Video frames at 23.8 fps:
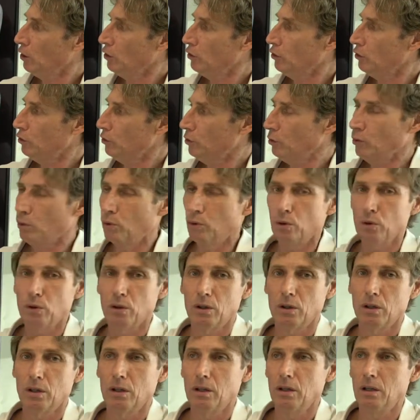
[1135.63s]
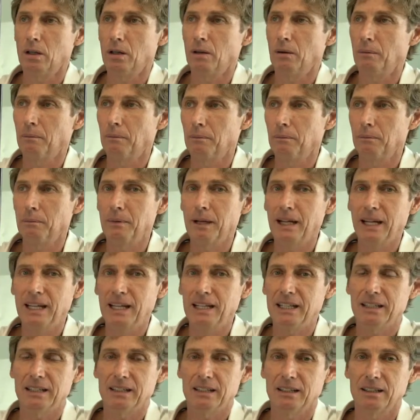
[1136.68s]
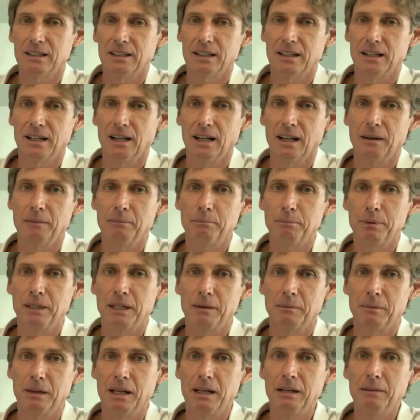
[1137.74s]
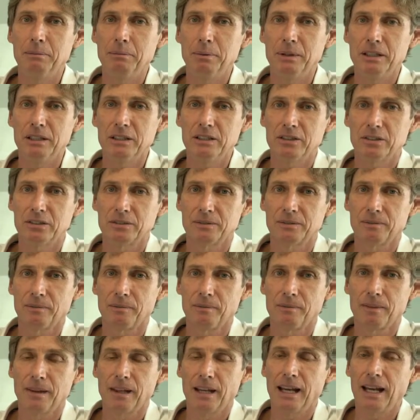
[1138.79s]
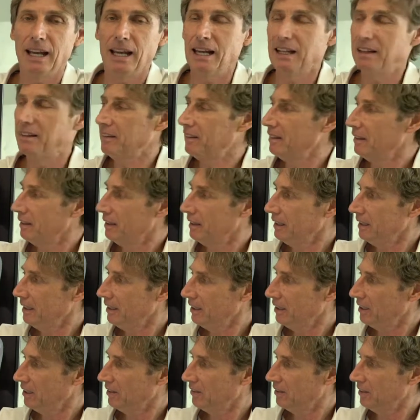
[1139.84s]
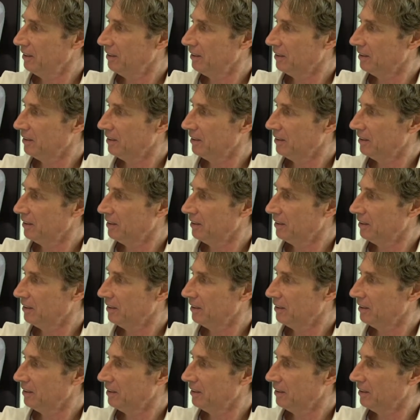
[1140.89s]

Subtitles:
to make a PMMA bridge, and here in this